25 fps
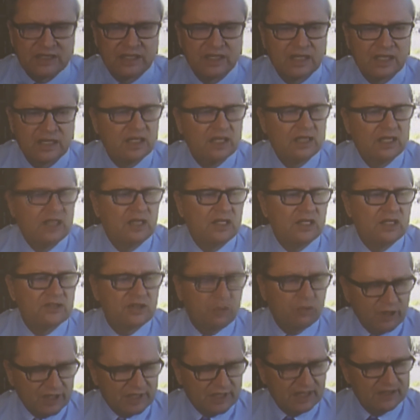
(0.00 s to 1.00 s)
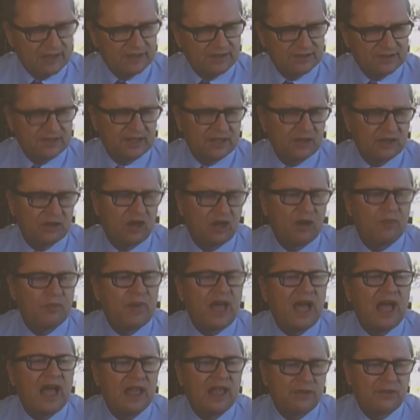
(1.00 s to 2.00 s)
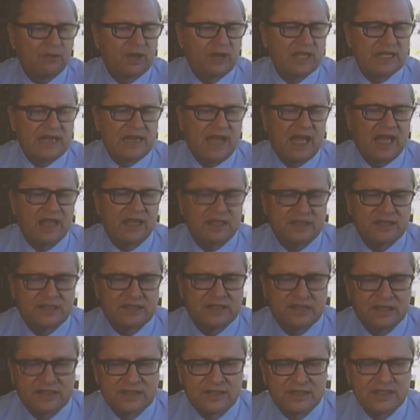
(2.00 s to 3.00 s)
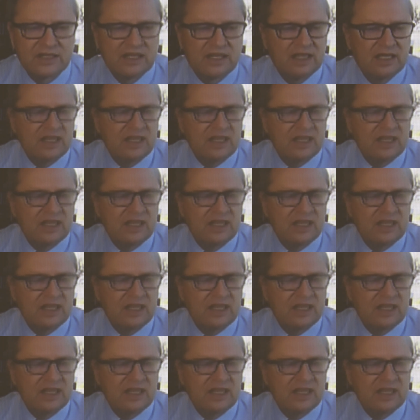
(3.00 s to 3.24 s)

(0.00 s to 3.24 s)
So we did this thing called pathway analysis.